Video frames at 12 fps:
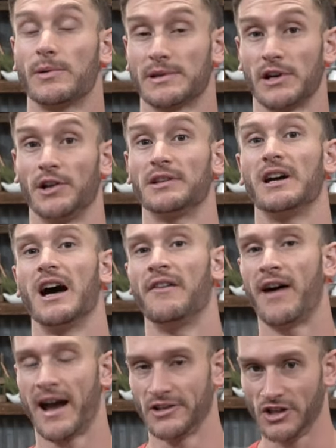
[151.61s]
a result
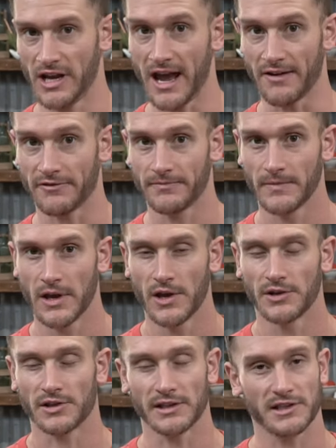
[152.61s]
of IGF.
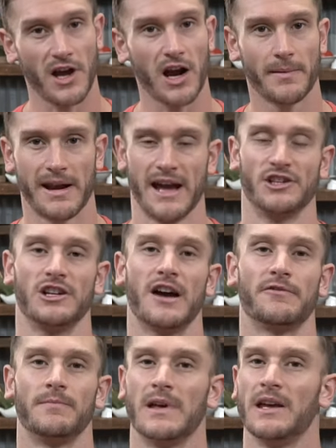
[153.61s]
So let's talk about
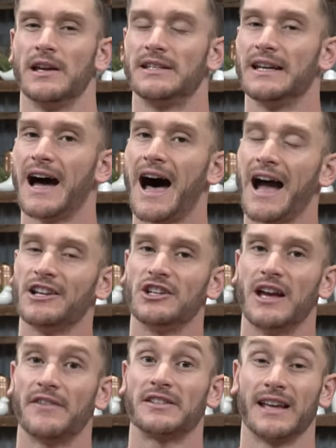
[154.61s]
IGF. See,
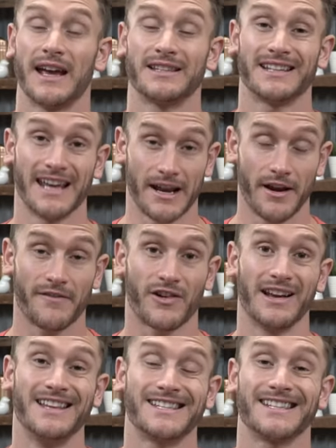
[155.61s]
IGF stands, again,
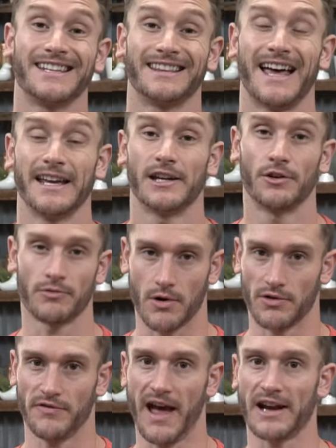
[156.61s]
for insulin-like
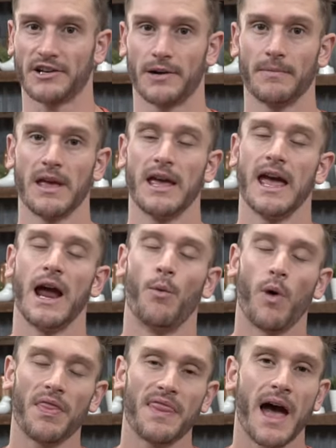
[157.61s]
growth factor.
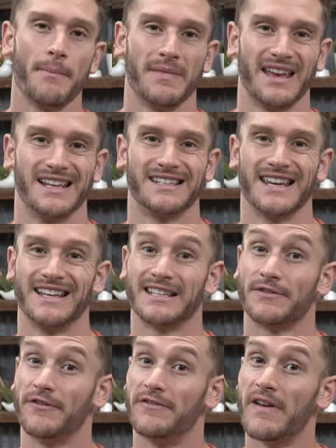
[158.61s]
And what that means is
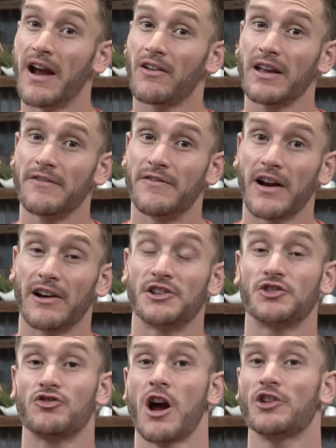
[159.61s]
it's very, very
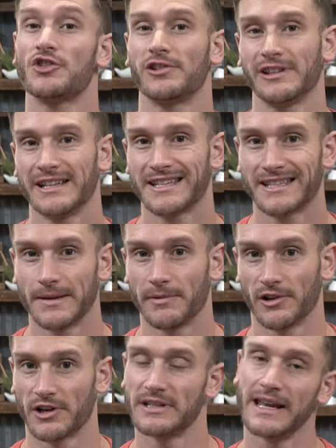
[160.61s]
structurally
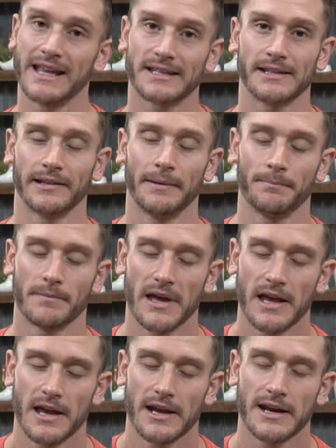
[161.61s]
similar to insulin.
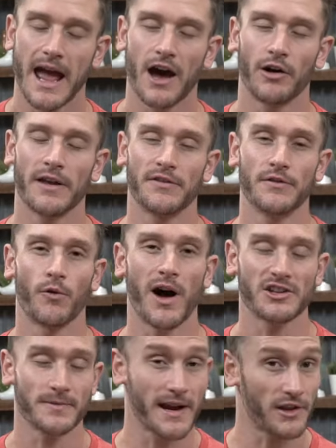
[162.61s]
Now, if you've
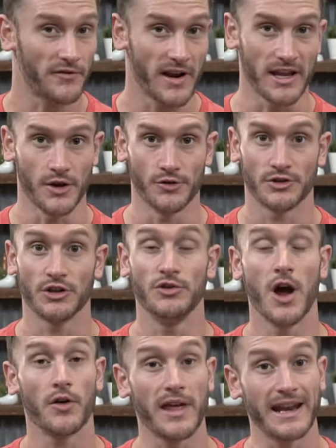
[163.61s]
watched my other videos, you
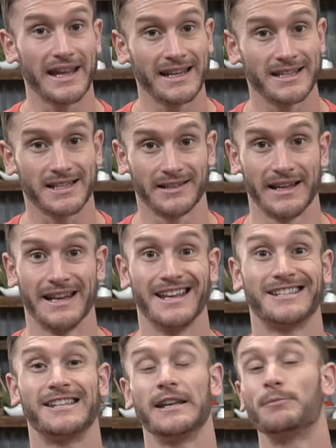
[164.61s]
know that insulin
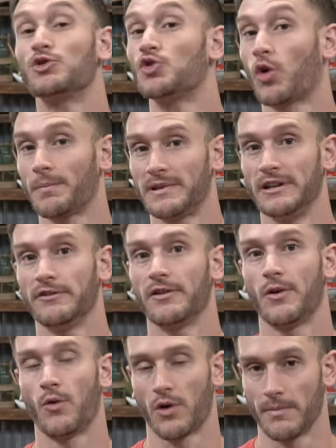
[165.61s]
is the absorptive
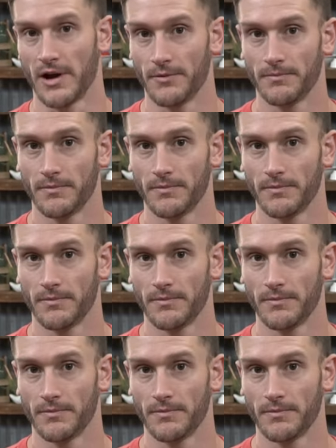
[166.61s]
hormone,